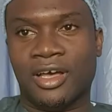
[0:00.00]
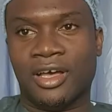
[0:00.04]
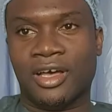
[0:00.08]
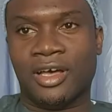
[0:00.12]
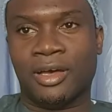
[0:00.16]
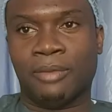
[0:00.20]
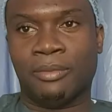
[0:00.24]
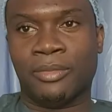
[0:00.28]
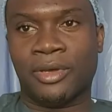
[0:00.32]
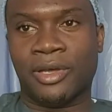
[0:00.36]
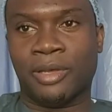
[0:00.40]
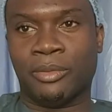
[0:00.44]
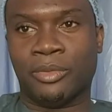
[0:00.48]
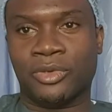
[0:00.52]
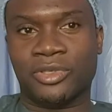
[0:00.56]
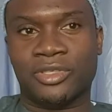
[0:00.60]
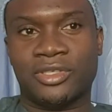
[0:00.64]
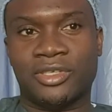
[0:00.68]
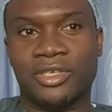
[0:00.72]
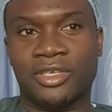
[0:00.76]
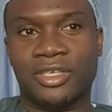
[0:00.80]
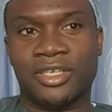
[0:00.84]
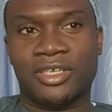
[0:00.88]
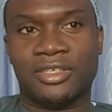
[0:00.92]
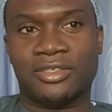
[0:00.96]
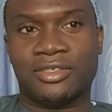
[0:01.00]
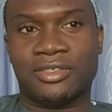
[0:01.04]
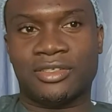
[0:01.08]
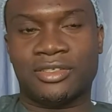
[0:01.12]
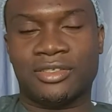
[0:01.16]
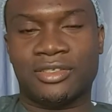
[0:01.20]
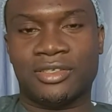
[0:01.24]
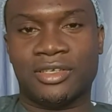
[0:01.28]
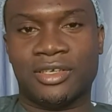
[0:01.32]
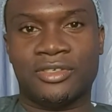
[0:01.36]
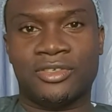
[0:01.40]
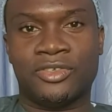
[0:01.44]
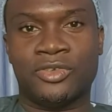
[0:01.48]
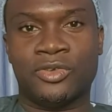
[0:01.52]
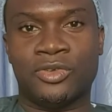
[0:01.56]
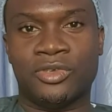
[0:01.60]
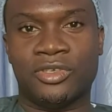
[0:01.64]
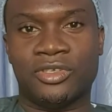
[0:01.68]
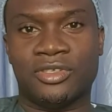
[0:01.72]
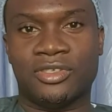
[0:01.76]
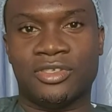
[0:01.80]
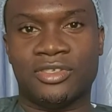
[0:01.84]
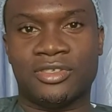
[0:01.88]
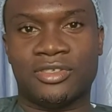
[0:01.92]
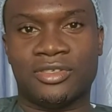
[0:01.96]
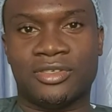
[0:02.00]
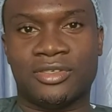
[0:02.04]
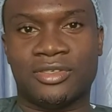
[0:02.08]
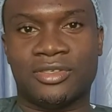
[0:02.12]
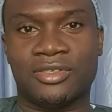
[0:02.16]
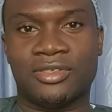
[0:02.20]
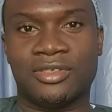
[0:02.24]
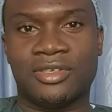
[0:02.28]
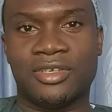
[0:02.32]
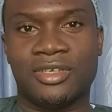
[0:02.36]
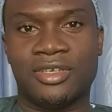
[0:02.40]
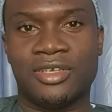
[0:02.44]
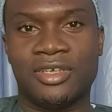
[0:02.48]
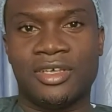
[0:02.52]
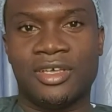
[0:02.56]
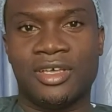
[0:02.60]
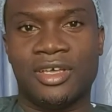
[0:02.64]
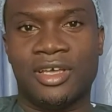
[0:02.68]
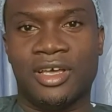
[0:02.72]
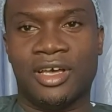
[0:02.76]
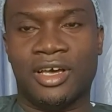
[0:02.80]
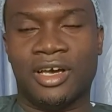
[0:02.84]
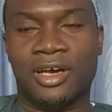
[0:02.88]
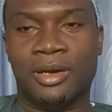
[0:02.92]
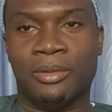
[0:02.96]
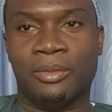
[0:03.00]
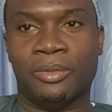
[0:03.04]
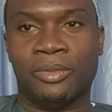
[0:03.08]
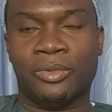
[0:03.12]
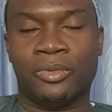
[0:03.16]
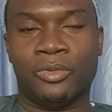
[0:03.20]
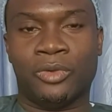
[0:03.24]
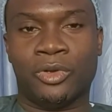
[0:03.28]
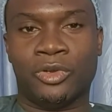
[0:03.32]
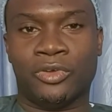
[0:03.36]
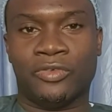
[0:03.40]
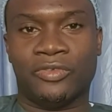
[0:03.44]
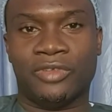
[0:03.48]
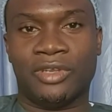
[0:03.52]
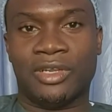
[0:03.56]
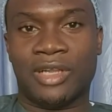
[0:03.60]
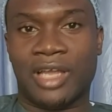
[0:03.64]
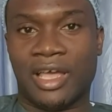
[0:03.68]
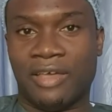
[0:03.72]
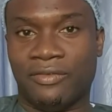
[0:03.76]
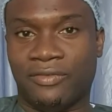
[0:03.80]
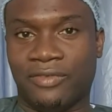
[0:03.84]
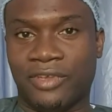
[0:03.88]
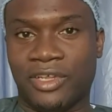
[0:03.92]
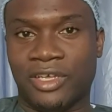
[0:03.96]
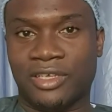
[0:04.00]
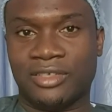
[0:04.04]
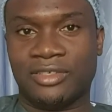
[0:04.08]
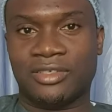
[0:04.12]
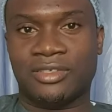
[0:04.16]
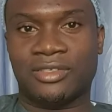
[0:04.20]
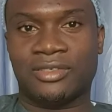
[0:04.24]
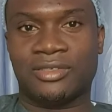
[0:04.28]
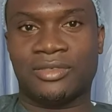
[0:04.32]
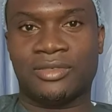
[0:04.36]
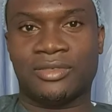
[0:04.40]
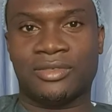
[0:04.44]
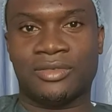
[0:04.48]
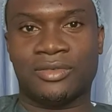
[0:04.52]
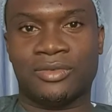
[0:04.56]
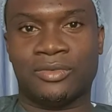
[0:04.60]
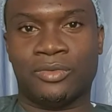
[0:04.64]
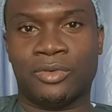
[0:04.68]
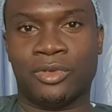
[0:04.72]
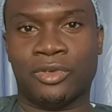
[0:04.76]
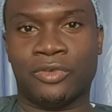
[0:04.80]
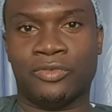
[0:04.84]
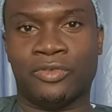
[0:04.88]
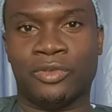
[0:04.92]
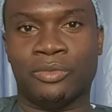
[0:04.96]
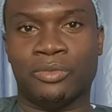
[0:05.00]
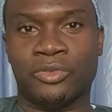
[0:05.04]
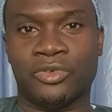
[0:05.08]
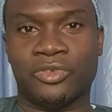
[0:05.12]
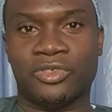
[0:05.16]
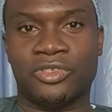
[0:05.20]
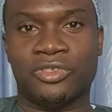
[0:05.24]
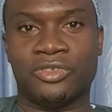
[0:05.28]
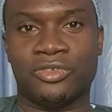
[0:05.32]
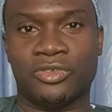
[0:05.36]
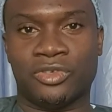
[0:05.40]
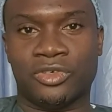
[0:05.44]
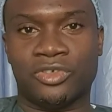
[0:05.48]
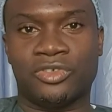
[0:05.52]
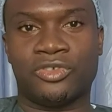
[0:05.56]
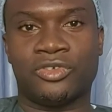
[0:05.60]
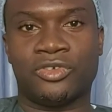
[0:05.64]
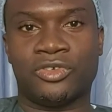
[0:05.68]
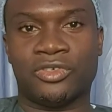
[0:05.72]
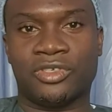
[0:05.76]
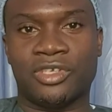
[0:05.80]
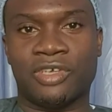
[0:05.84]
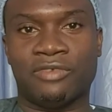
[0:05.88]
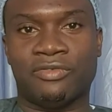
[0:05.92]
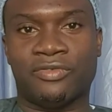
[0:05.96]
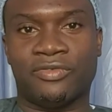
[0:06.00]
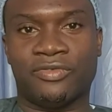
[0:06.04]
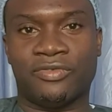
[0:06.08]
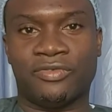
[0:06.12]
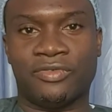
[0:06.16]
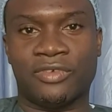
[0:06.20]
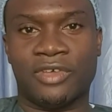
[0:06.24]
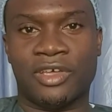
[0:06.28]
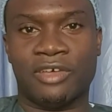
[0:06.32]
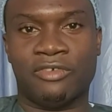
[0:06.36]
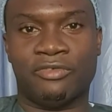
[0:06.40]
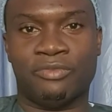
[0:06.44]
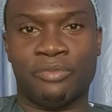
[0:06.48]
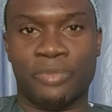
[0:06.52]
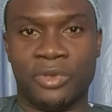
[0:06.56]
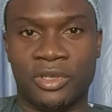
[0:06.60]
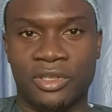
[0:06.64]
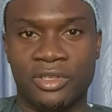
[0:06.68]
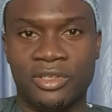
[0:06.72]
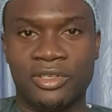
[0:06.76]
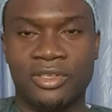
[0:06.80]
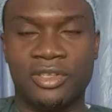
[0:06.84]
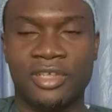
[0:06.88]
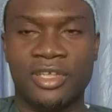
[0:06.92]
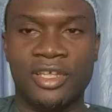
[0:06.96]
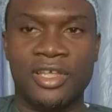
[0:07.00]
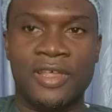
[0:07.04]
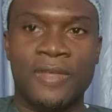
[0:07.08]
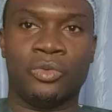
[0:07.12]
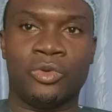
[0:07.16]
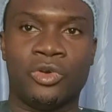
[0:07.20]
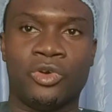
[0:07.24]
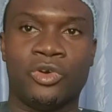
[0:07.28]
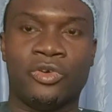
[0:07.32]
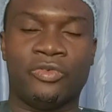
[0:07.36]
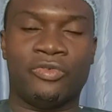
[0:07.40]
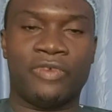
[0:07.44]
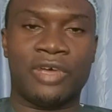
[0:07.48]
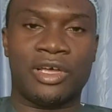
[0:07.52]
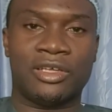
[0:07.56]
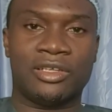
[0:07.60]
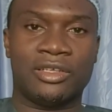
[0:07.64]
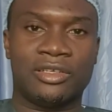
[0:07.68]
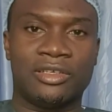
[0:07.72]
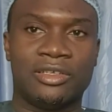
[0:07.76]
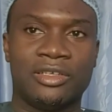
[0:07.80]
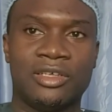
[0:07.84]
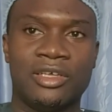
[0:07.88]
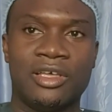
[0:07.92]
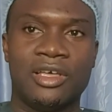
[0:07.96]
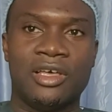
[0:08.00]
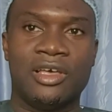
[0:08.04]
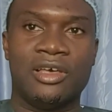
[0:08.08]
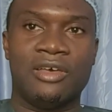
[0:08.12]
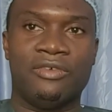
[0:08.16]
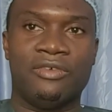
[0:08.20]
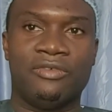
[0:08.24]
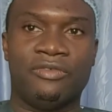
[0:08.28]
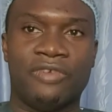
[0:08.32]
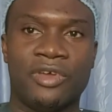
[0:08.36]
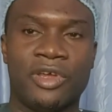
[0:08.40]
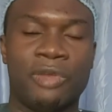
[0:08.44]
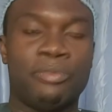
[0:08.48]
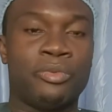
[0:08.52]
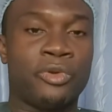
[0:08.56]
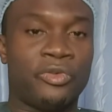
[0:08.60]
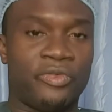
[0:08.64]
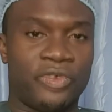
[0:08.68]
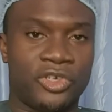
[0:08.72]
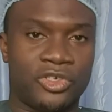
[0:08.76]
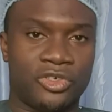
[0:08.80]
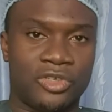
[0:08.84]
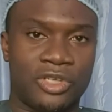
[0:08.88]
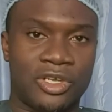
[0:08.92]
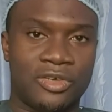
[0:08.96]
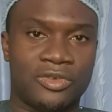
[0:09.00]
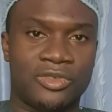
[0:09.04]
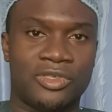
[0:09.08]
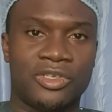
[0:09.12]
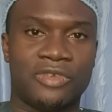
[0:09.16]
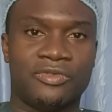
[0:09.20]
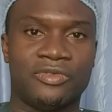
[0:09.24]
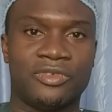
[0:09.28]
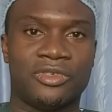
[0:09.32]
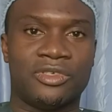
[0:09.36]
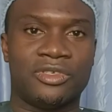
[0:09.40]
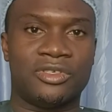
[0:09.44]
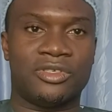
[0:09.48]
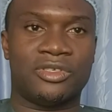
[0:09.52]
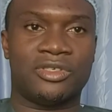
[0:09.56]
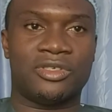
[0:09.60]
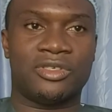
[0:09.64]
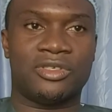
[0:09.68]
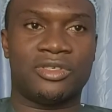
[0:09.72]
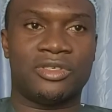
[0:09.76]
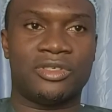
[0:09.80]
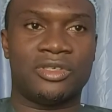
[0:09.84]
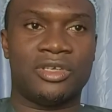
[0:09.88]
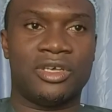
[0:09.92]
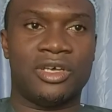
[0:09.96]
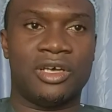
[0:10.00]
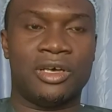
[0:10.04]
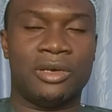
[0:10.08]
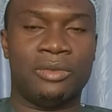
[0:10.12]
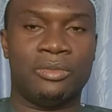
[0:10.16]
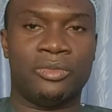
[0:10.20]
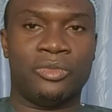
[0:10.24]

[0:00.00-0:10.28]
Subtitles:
I must say that this unit is one of the liveliest, one of the most industrious I've been. We offer very professional services.